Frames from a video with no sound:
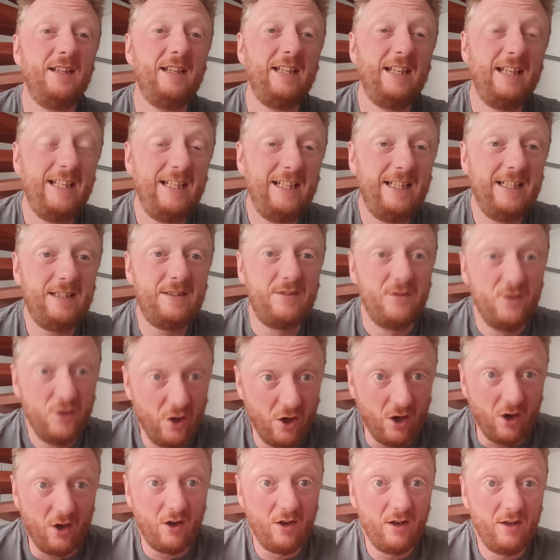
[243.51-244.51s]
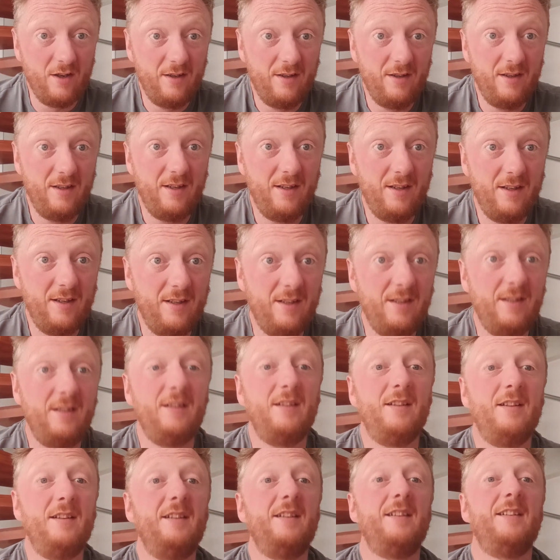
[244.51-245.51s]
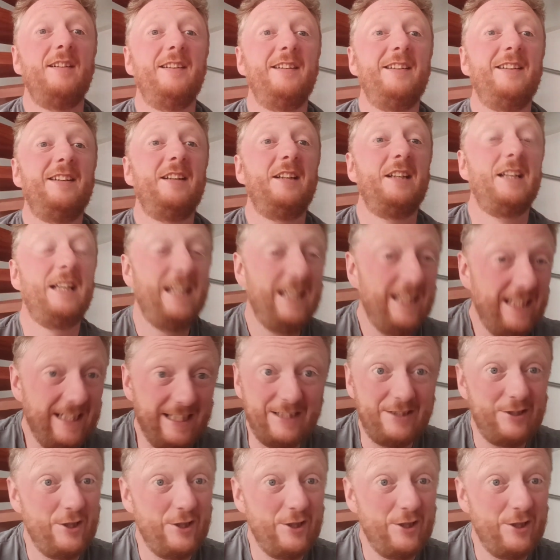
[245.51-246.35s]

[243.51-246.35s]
It is not it is